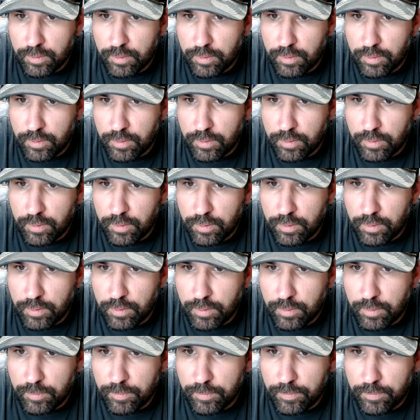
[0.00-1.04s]

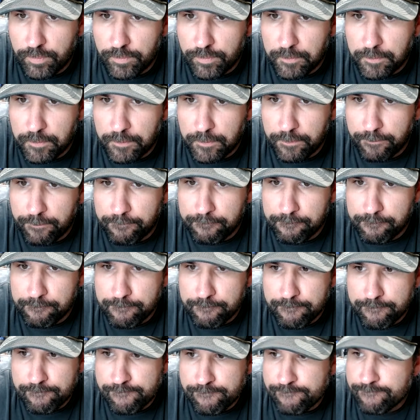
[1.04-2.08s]
Um,
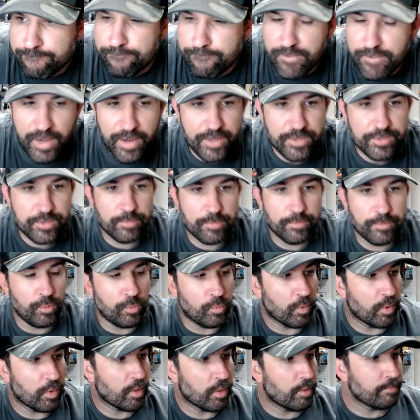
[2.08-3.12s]
I got some new
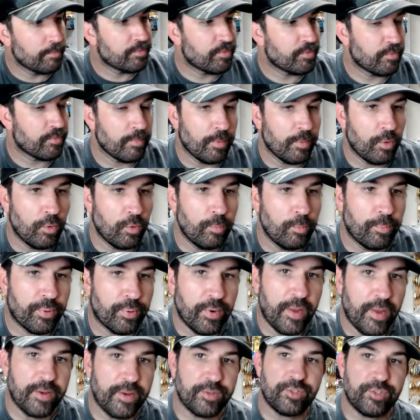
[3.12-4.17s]
worms from old
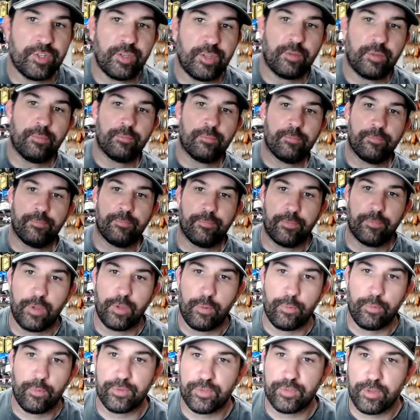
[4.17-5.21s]
Prodigy.
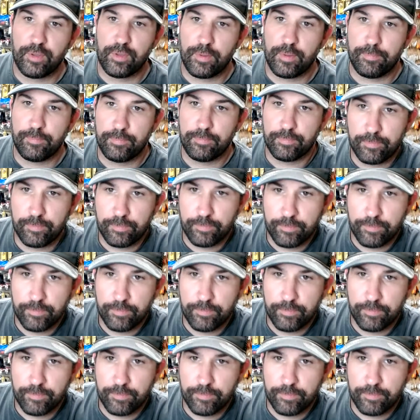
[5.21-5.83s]
Y'all want to see them?